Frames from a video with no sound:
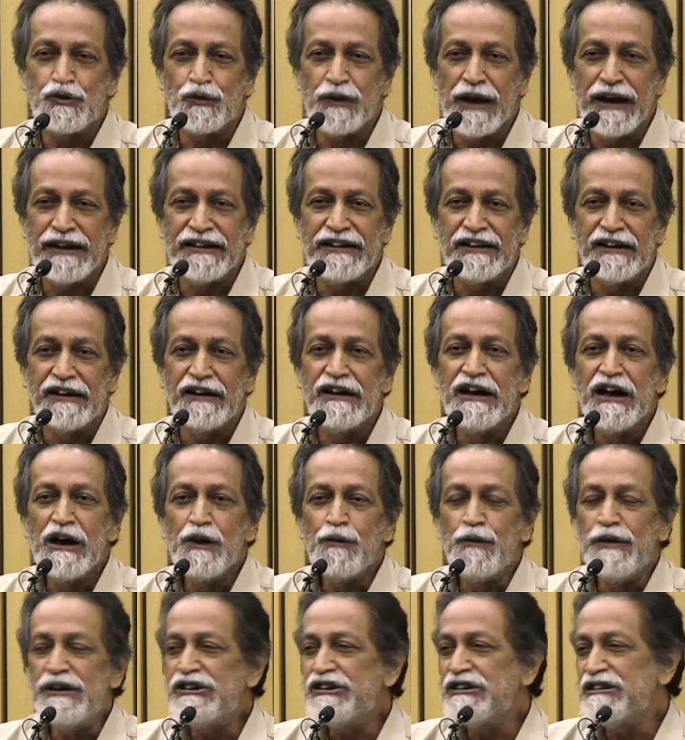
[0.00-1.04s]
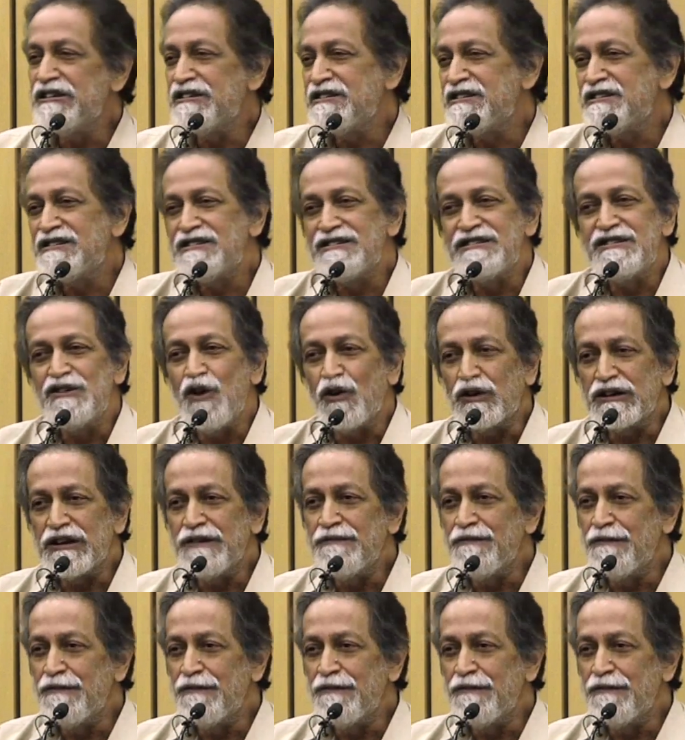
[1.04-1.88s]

together, which is not